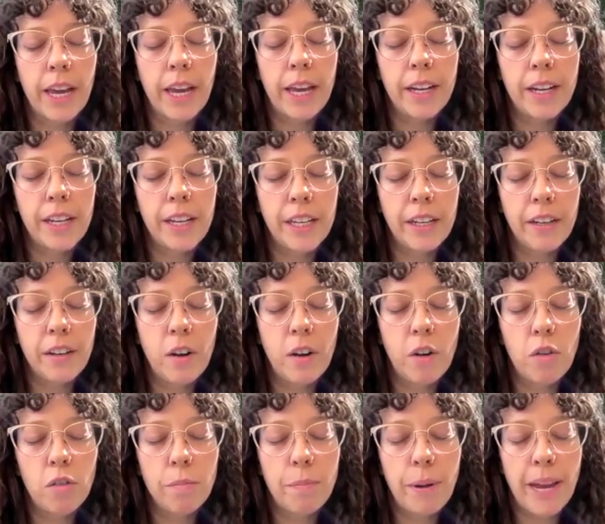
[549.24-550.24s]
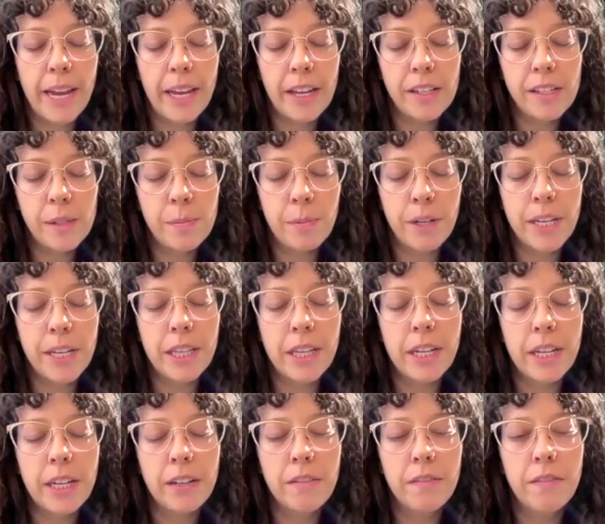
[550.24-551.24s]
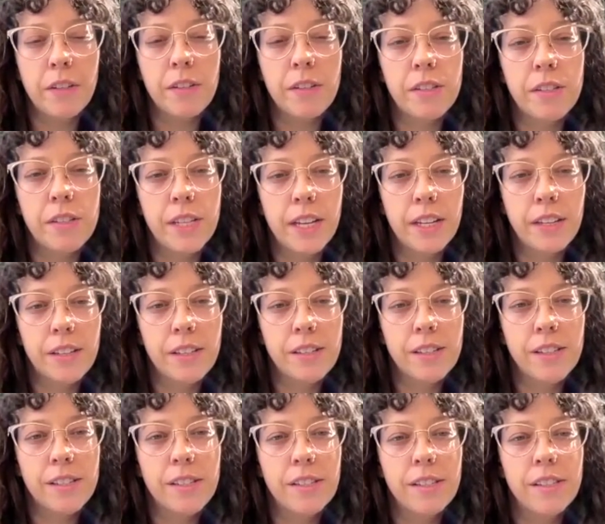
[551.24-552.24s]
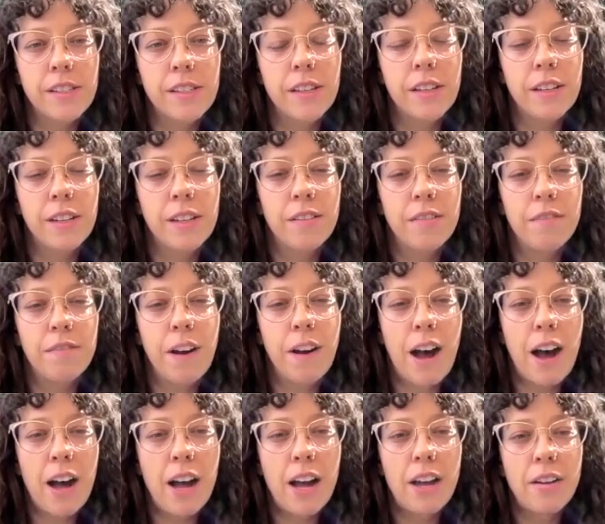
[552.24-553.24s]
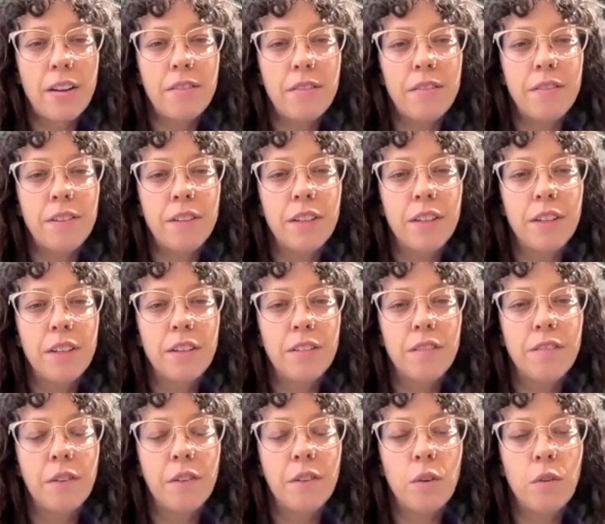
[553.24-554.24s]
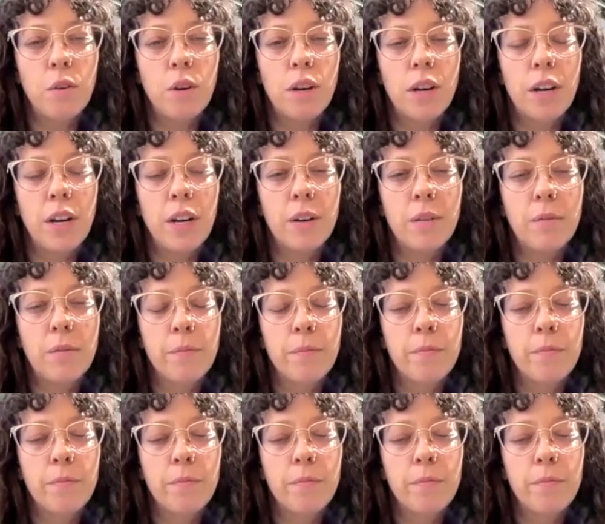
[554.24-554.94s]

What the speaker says: Okay, and at your own pace, breathe in for 6, 5, 4,